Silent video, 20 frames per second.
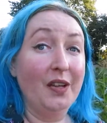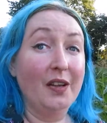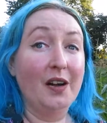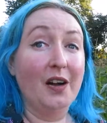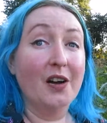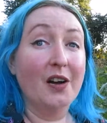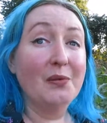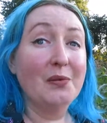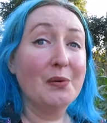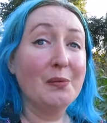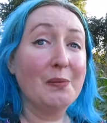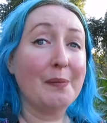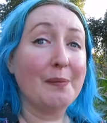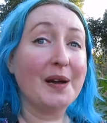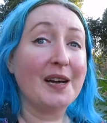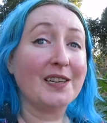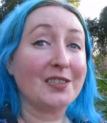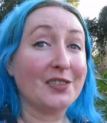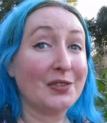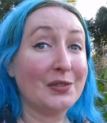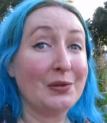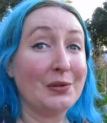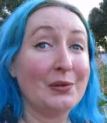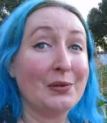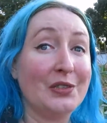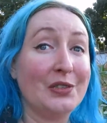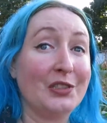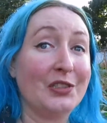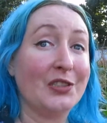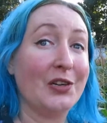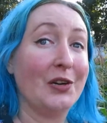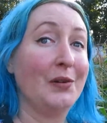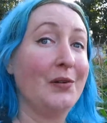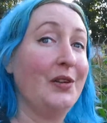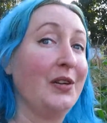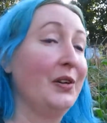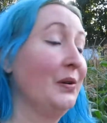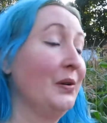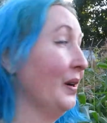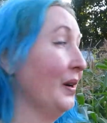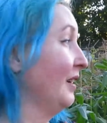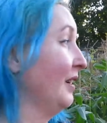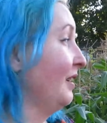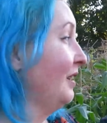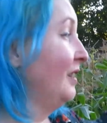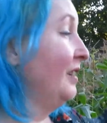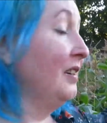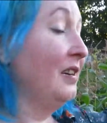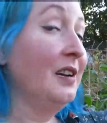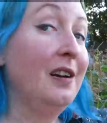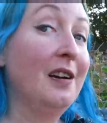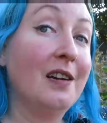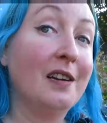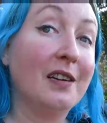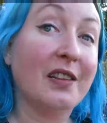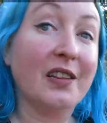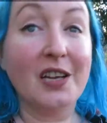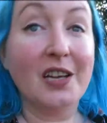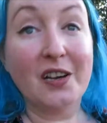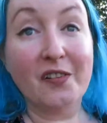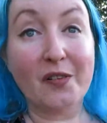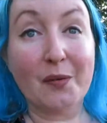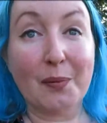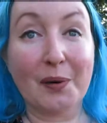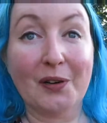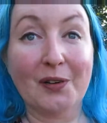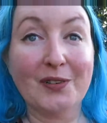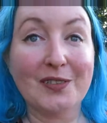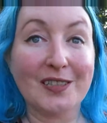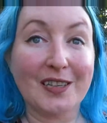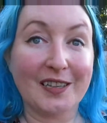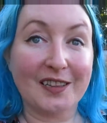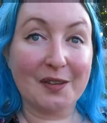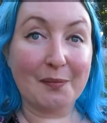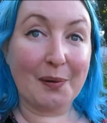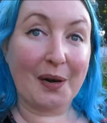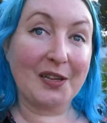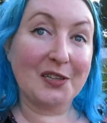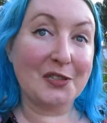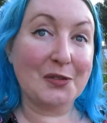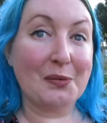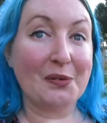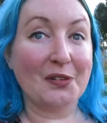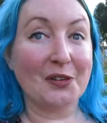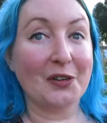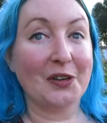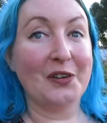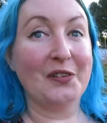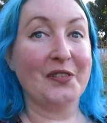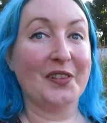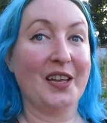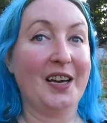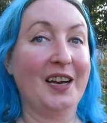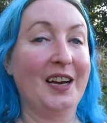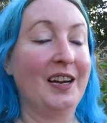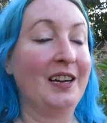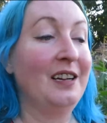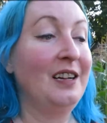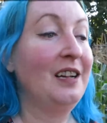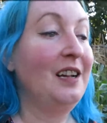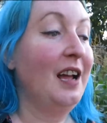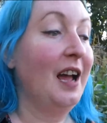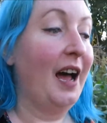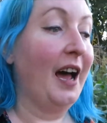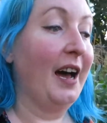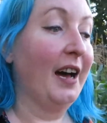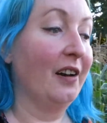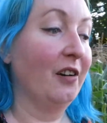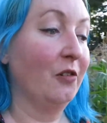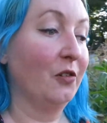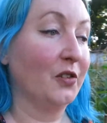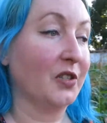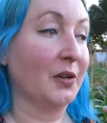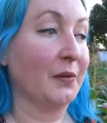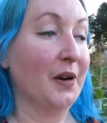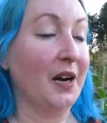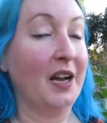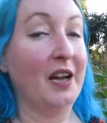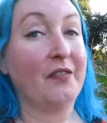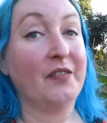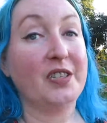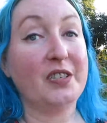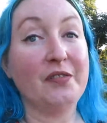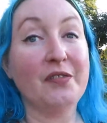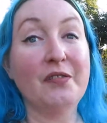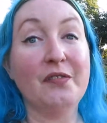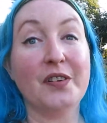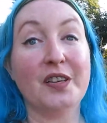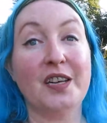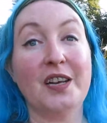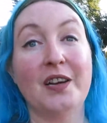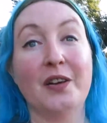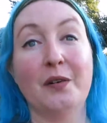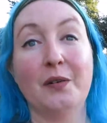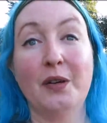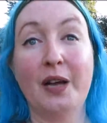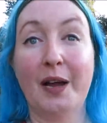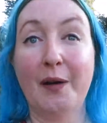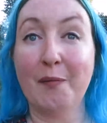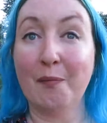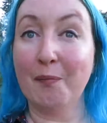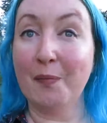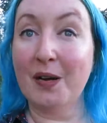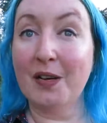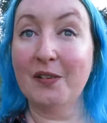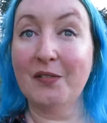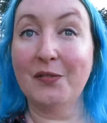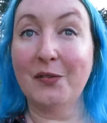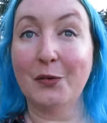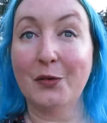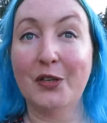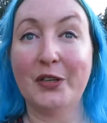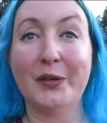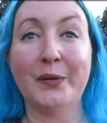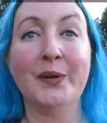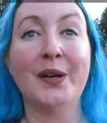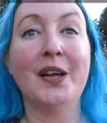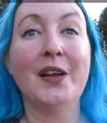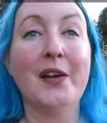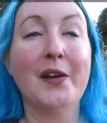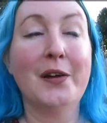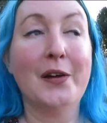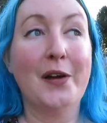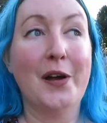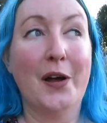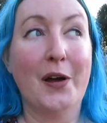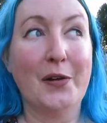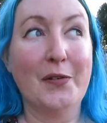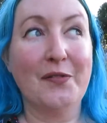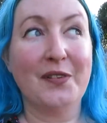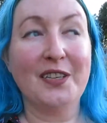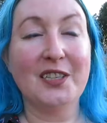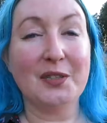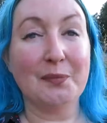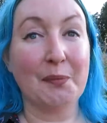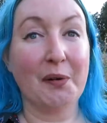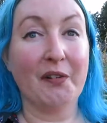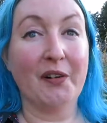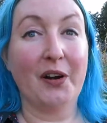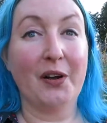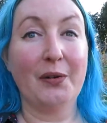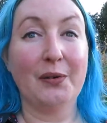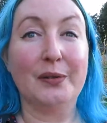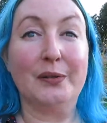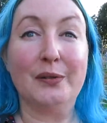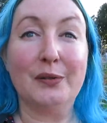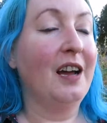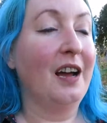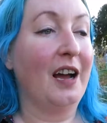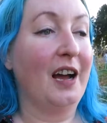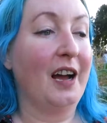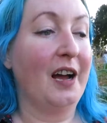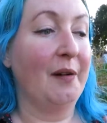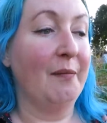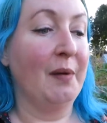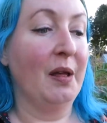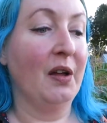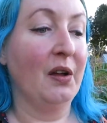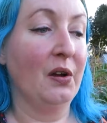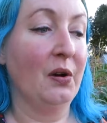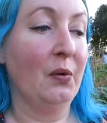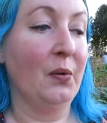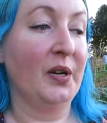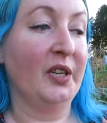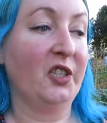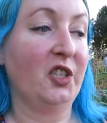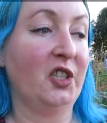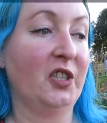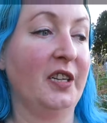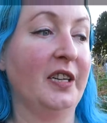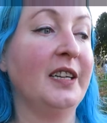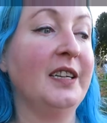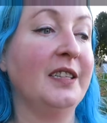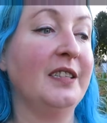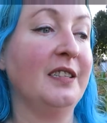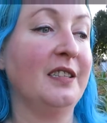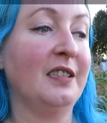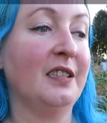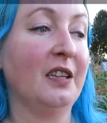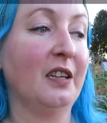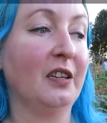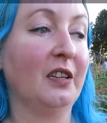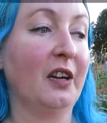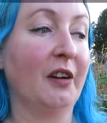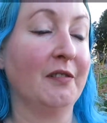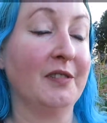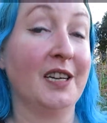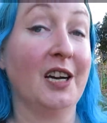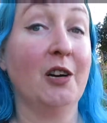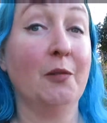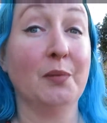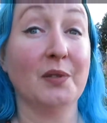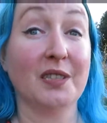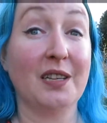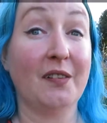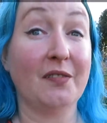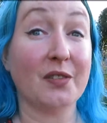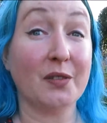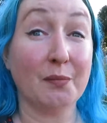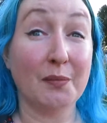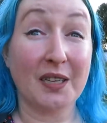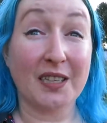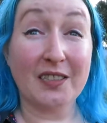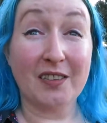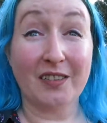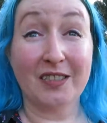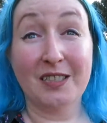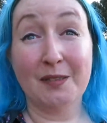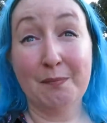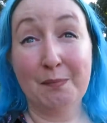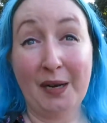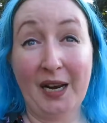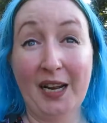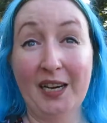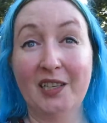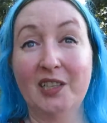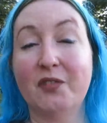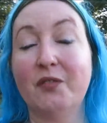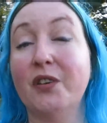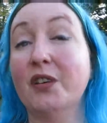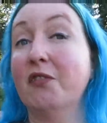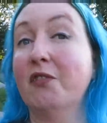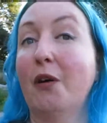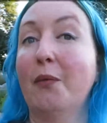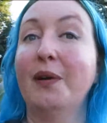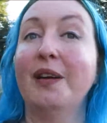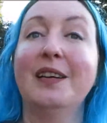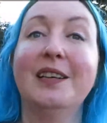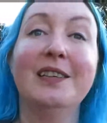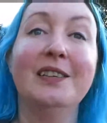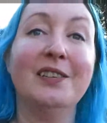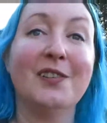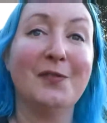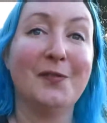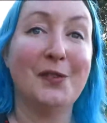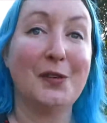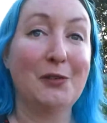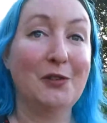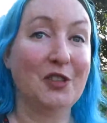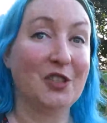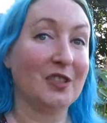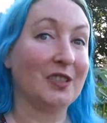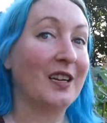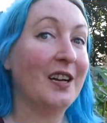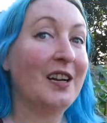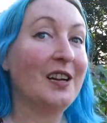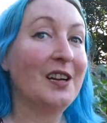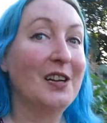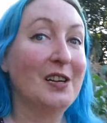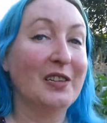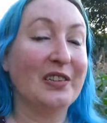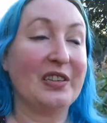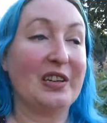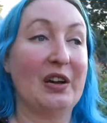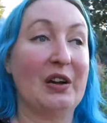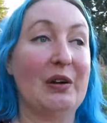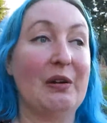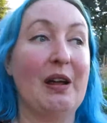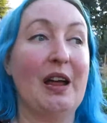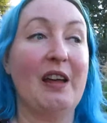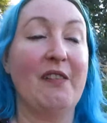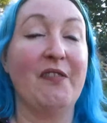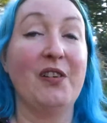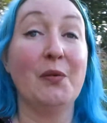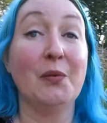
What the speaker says: I will be back soon to show you the other plot and the plants that we've got over there, and also I have a different video for you hopefully tomorrow, which is going to help us have some exciting plans for growing in the future. So if